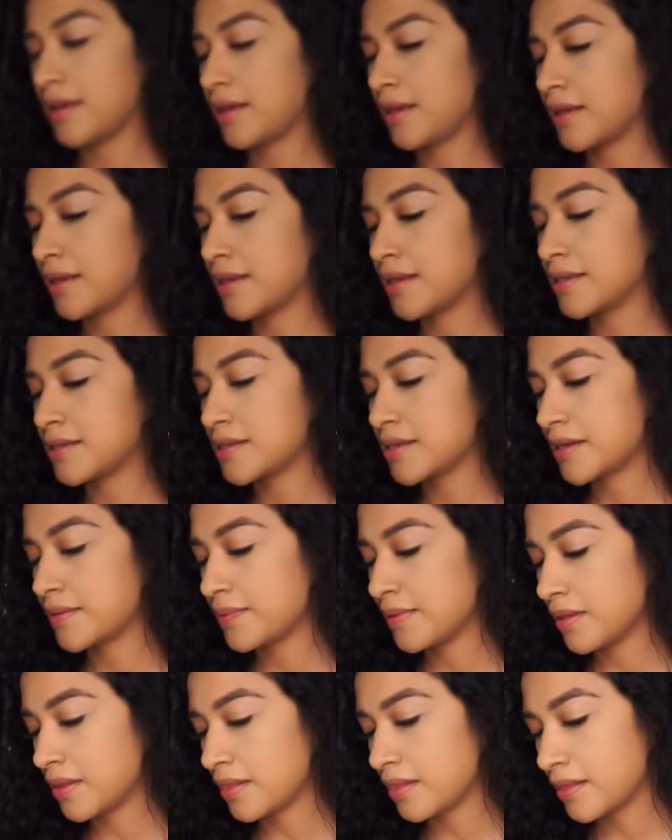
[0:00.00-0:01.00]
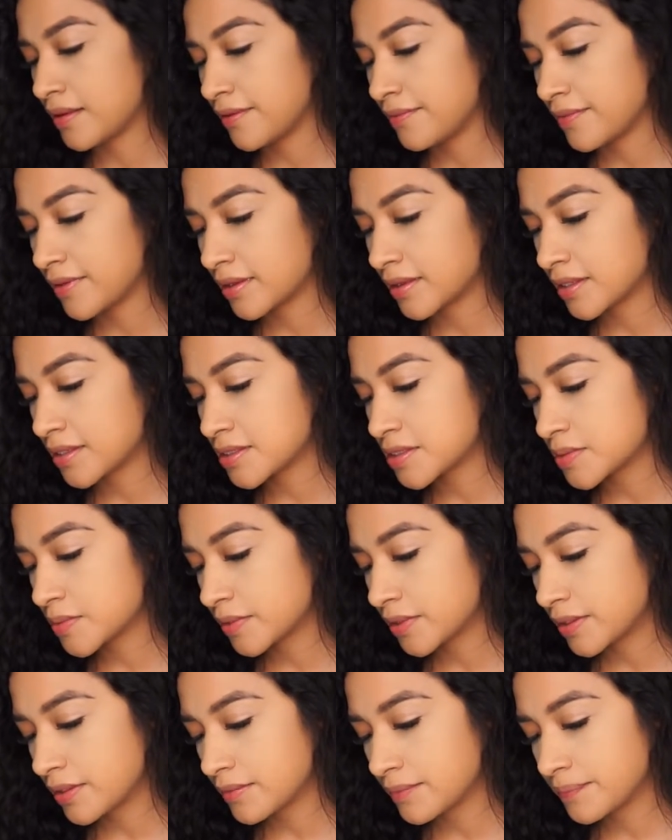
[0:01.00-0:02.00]
and I've been loving this
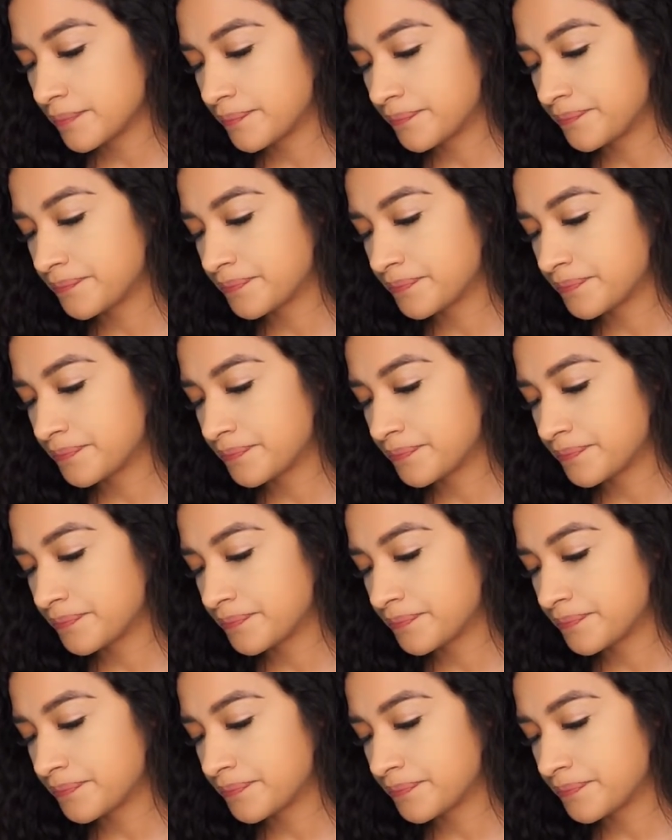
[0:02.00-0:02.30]
one.